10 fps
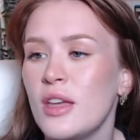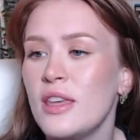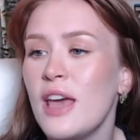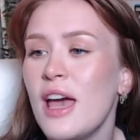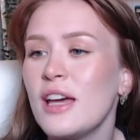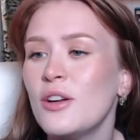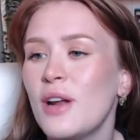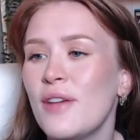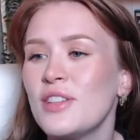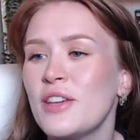Yay, I don't
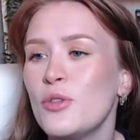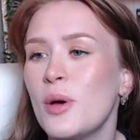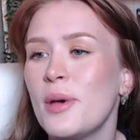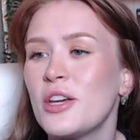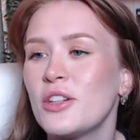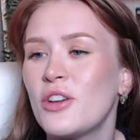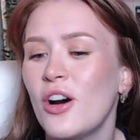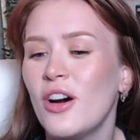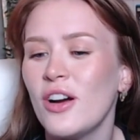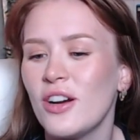have to give you all my good
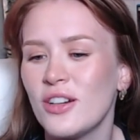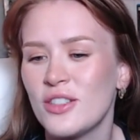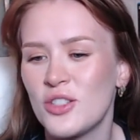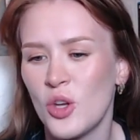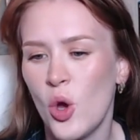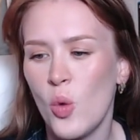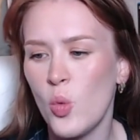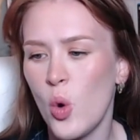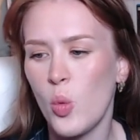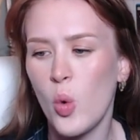cards.
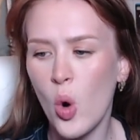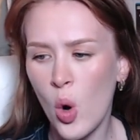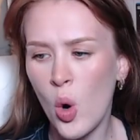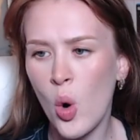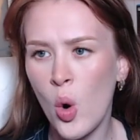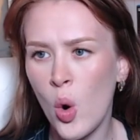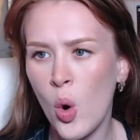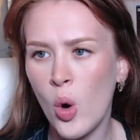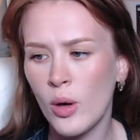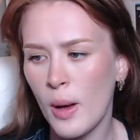Woo
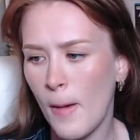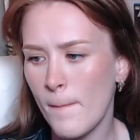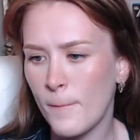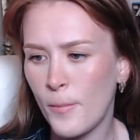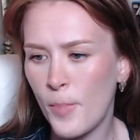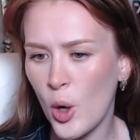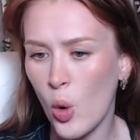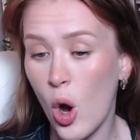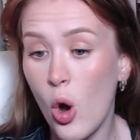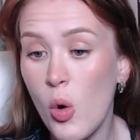woo. Boo.
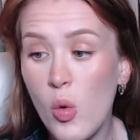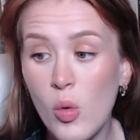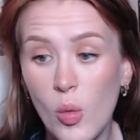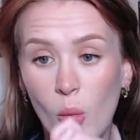Oh.